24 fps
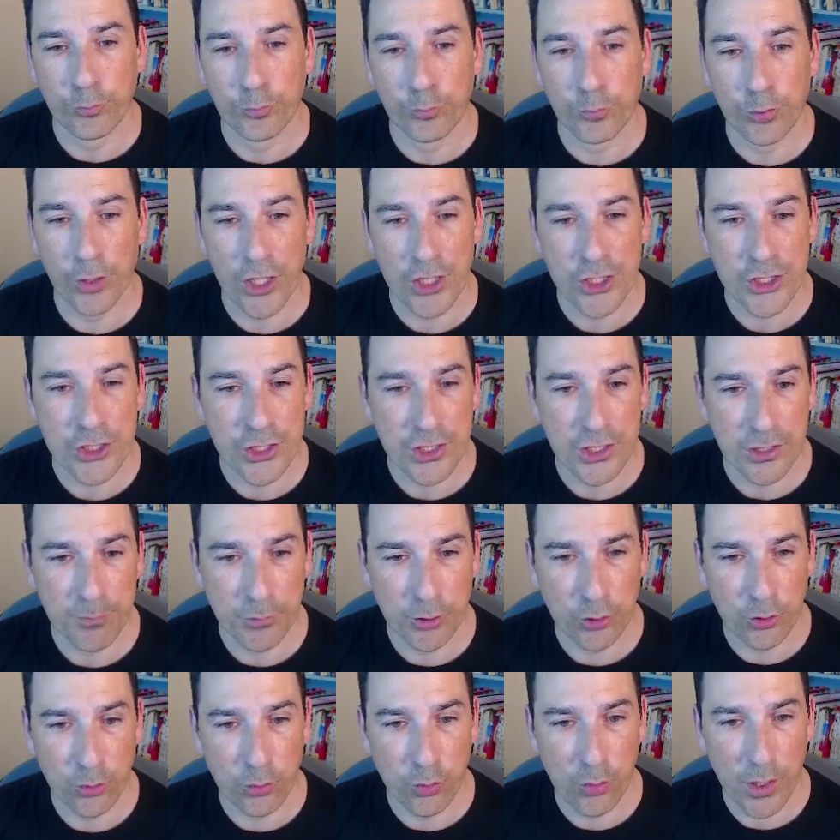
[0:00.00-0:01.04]
brush tip
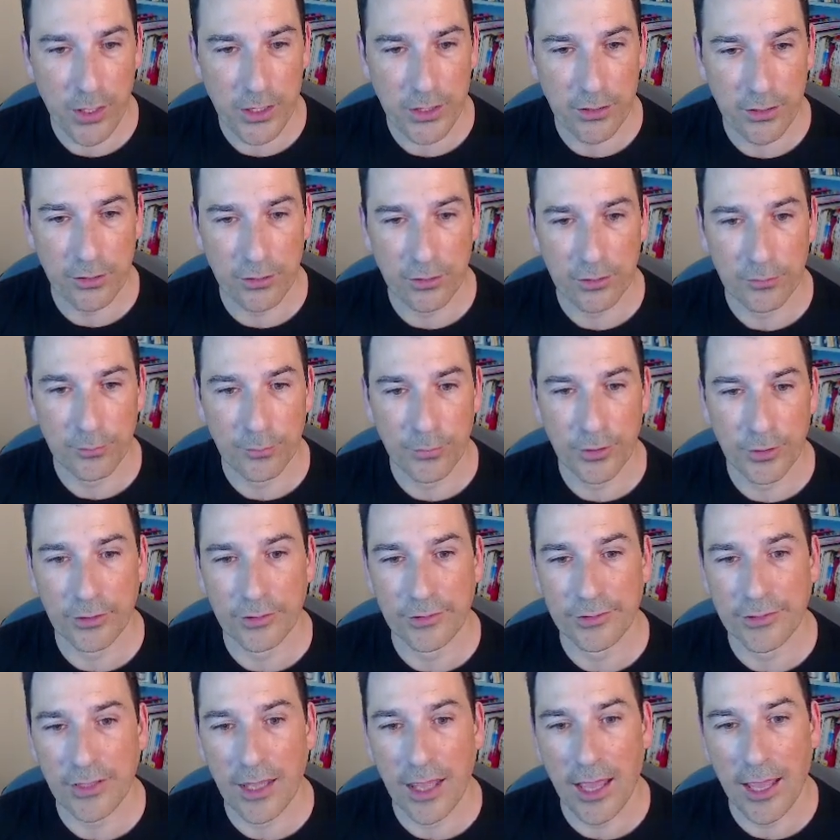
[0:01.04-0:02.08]
creator
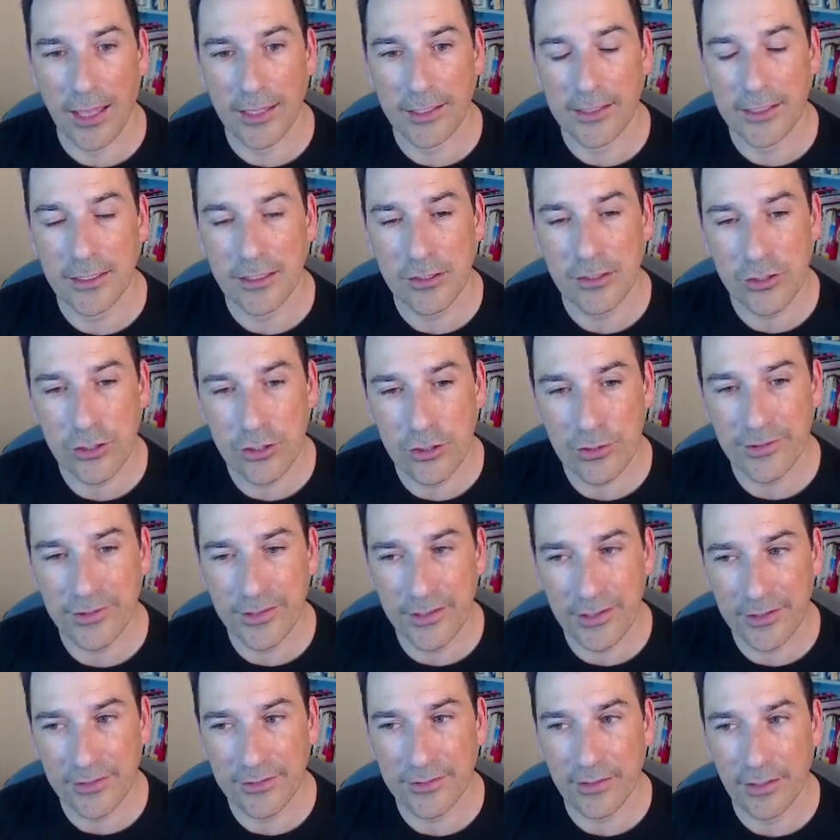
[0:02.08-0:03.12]
because I can use
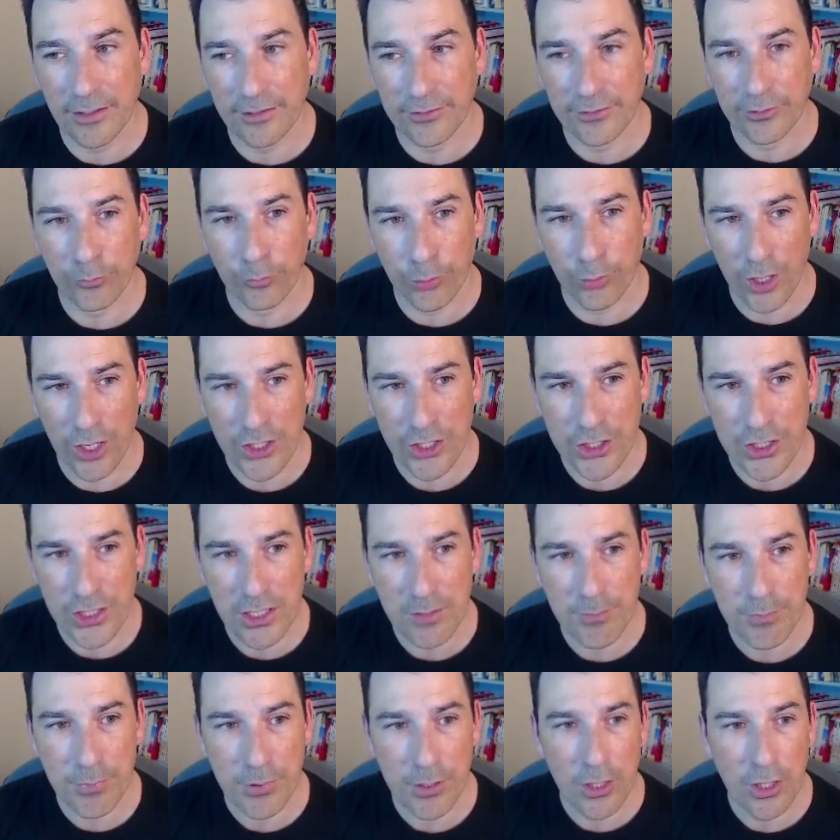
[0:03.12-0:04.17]
this as a brush
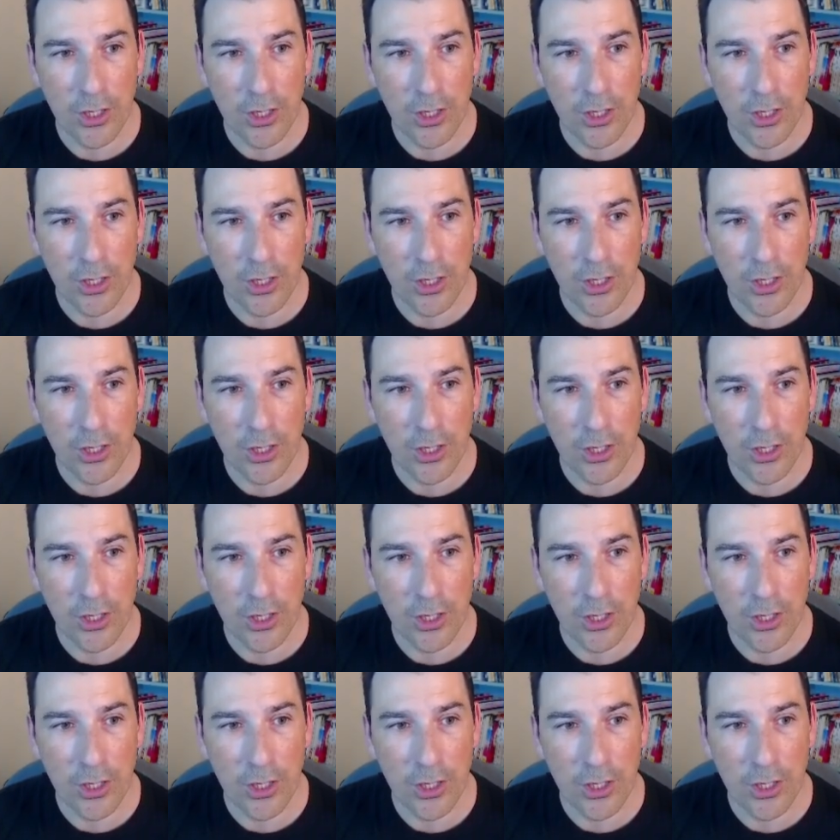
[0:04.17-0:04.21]
tip